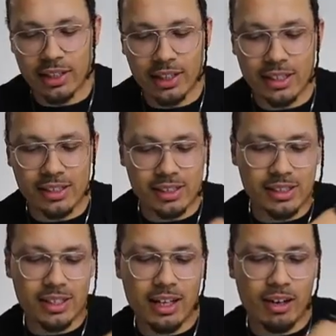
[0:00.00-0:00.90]
the lace
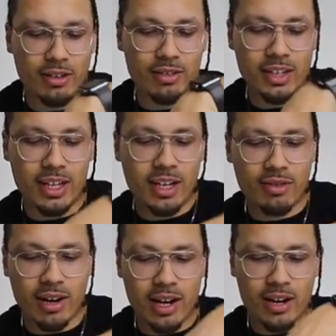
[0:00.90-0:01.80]
stick out on the end
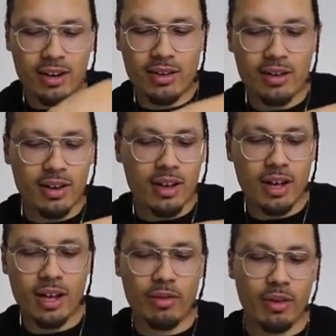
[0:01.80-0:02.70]
right here.
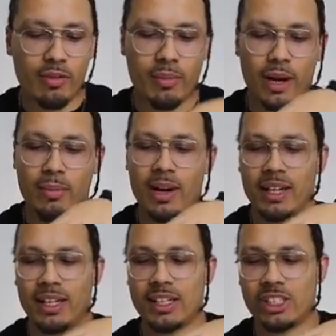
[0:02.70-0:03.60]
Anywhere from like
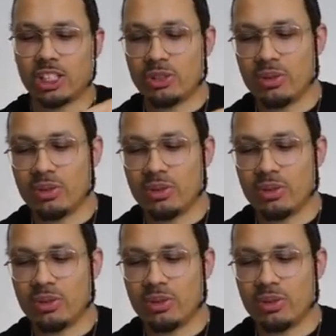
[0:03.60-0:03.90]
about 1 inch,